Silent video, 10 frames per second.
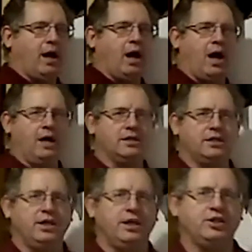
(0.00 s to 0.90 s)

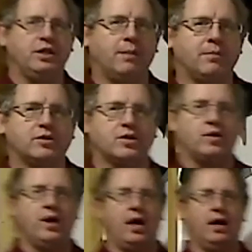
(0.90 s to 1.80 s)
oxidation numbers are
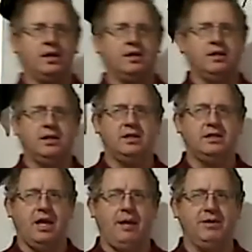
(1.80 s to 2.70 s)
not the
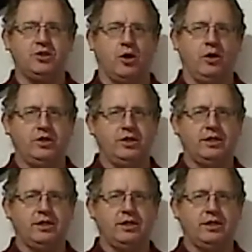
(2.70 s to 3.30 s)
same as charges.